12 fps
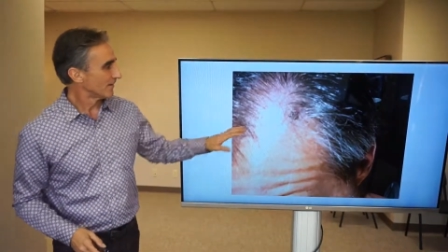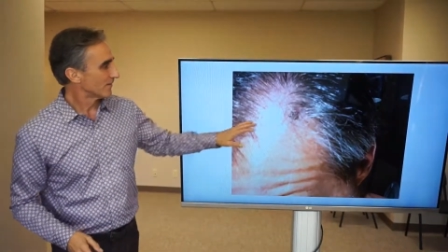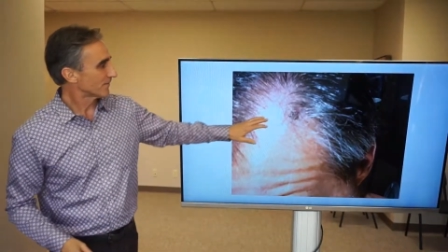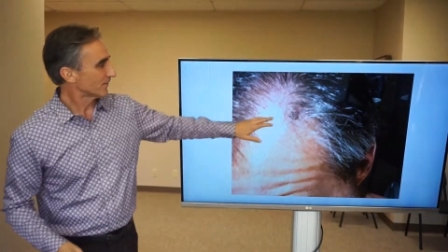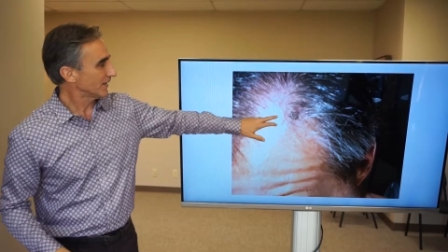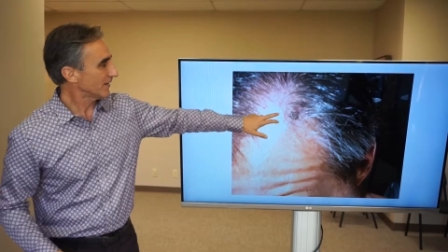
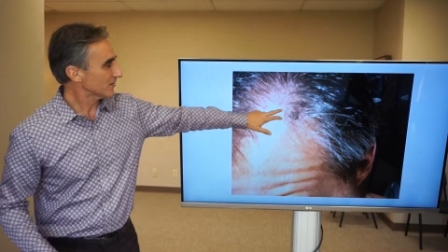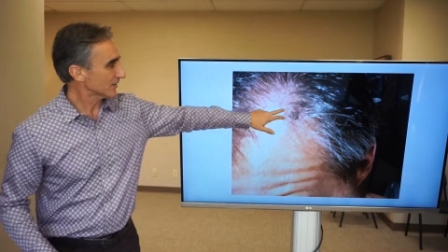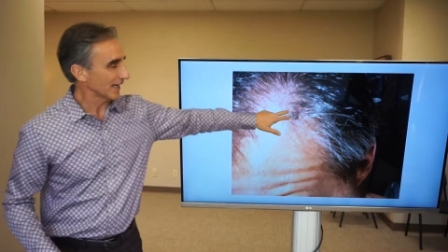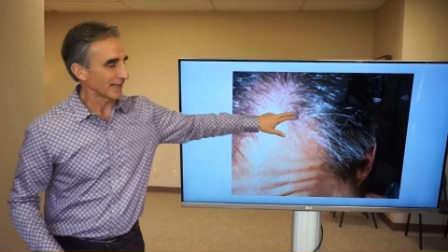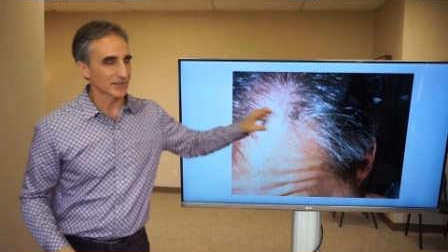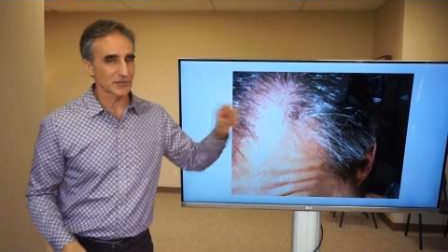For years
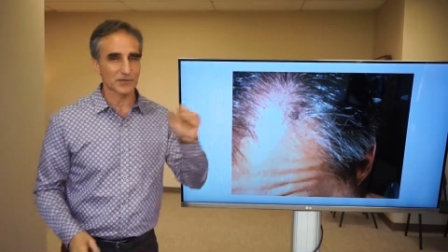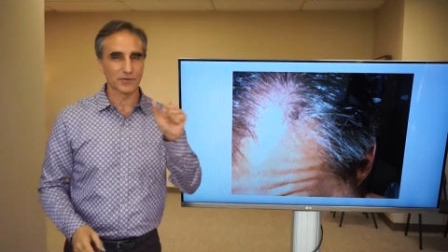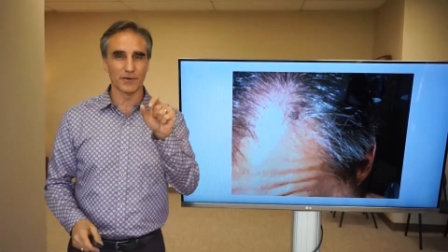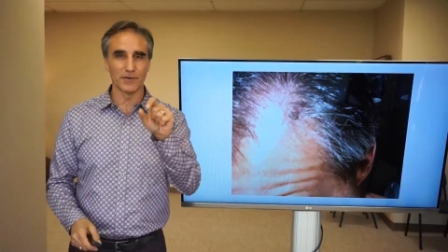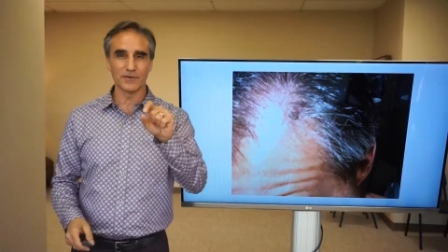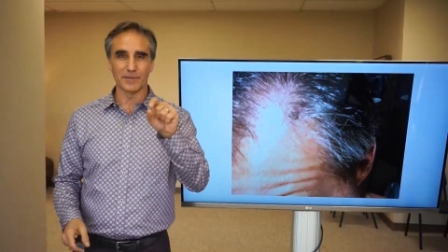I had this
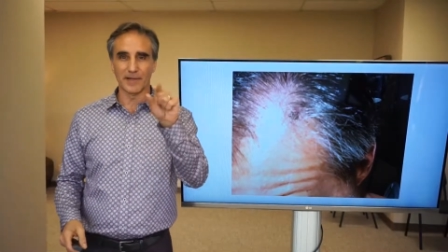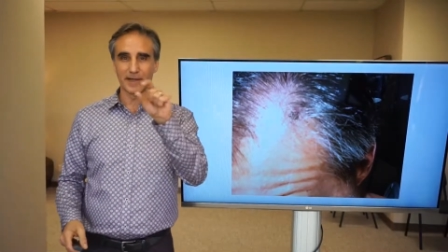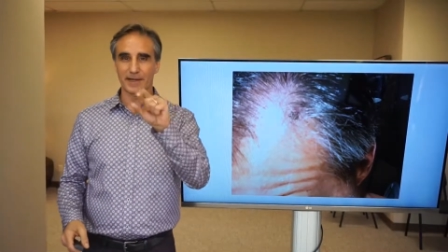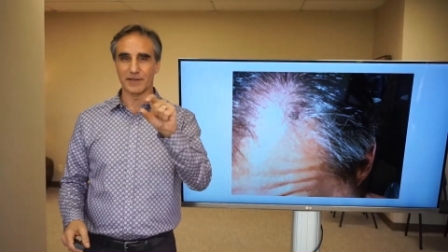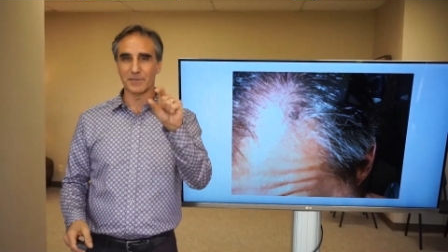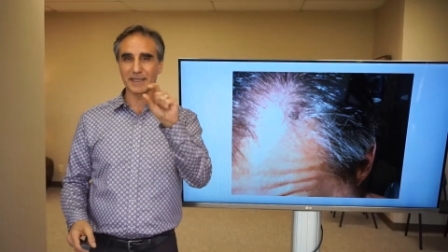growth on my
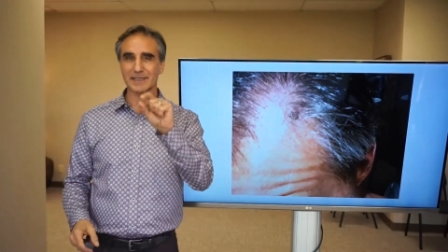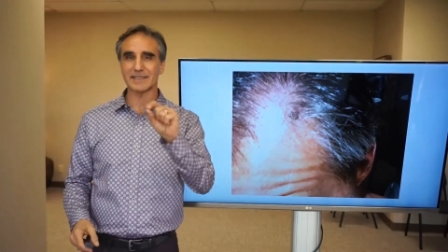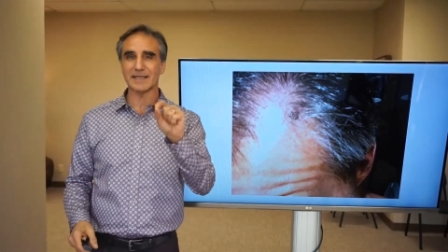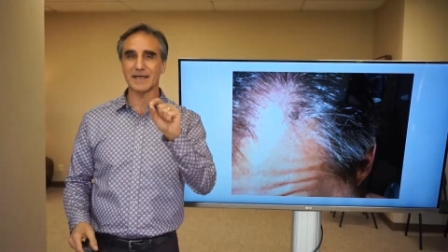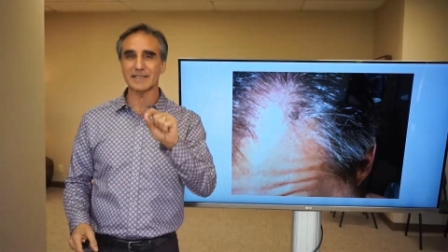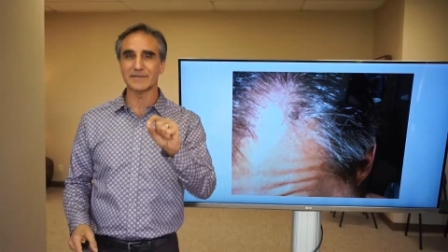head about the
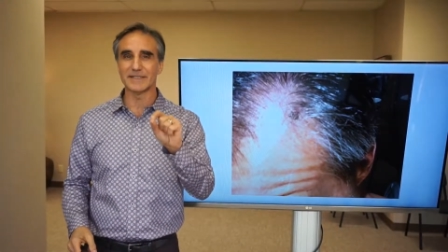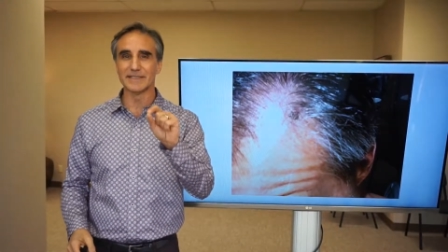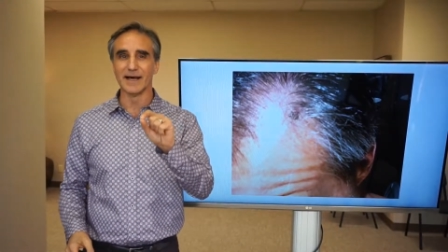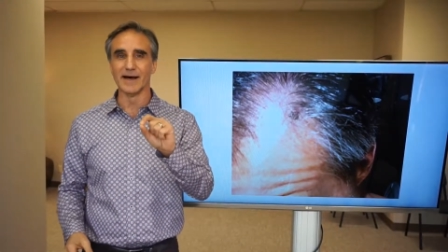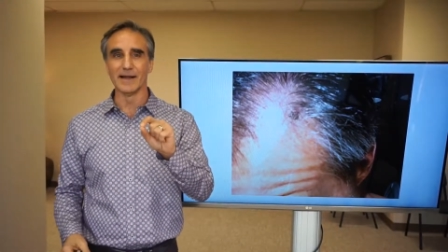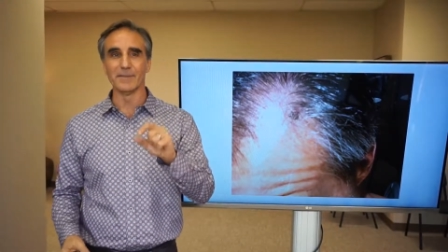size of a
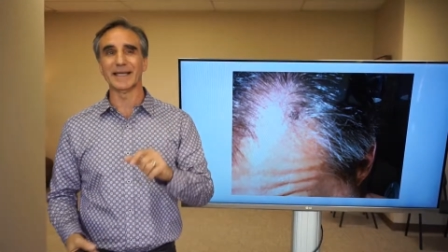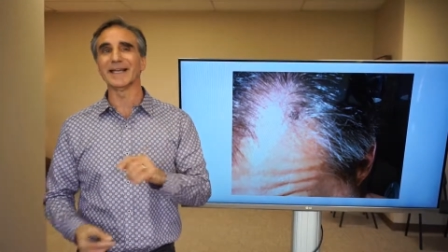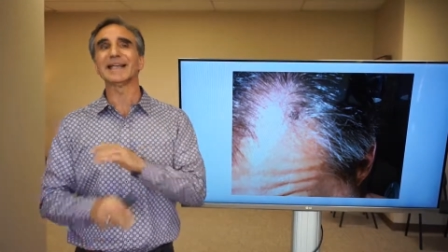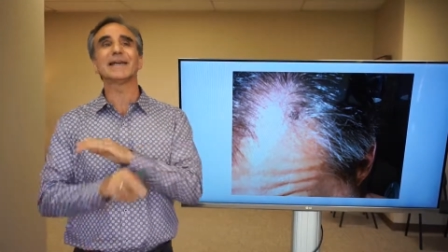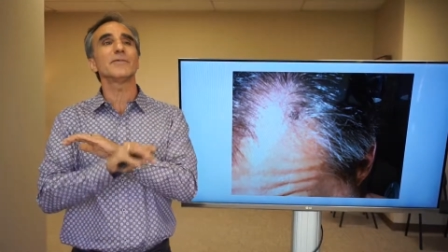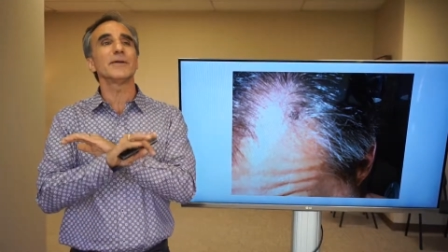dime,
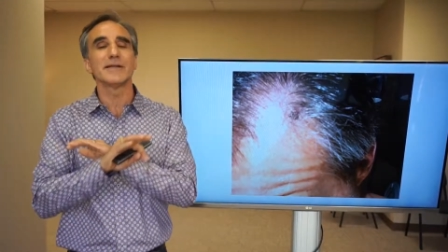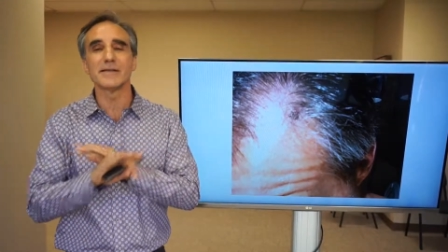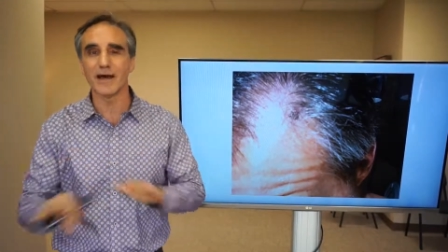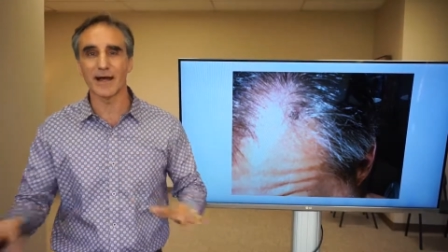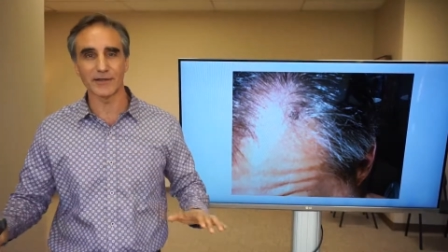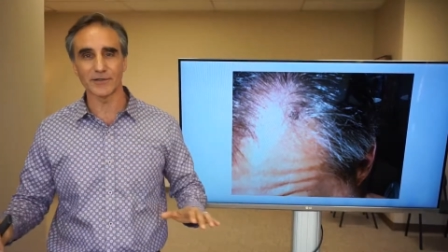and it would
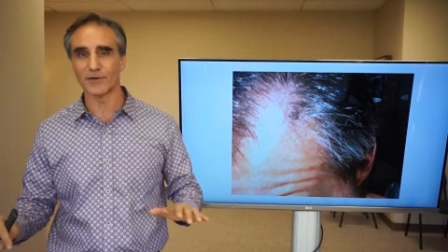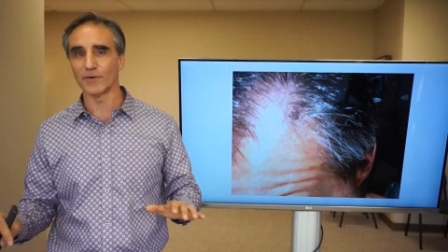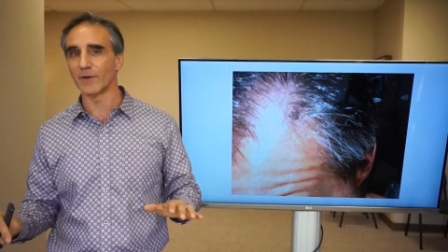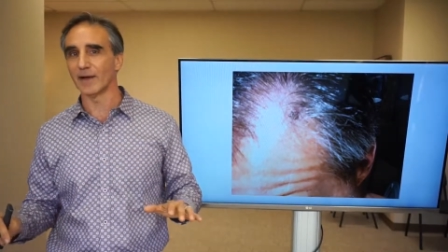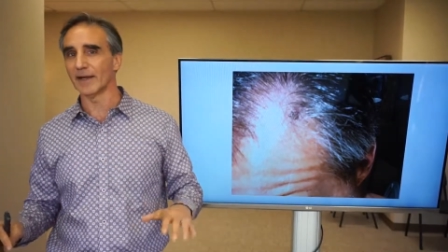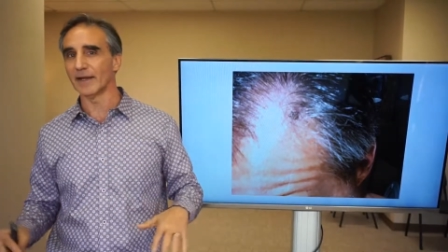not go
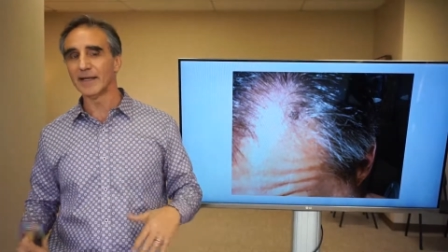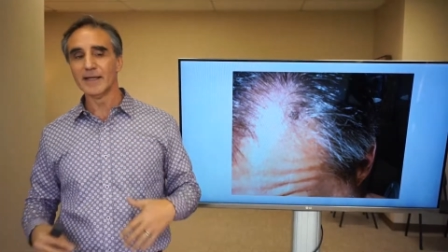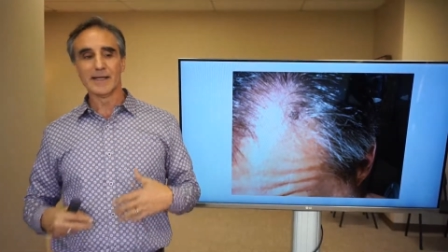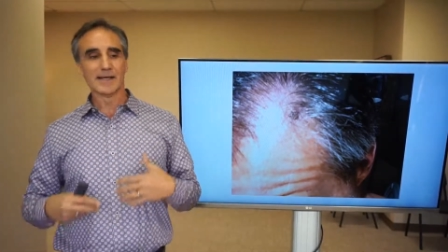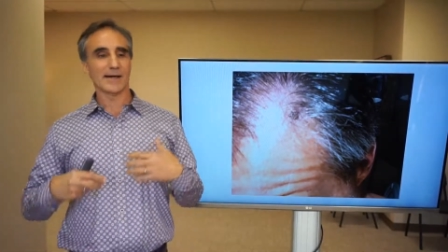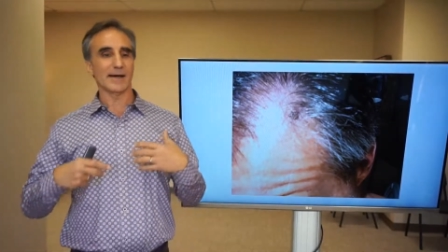away.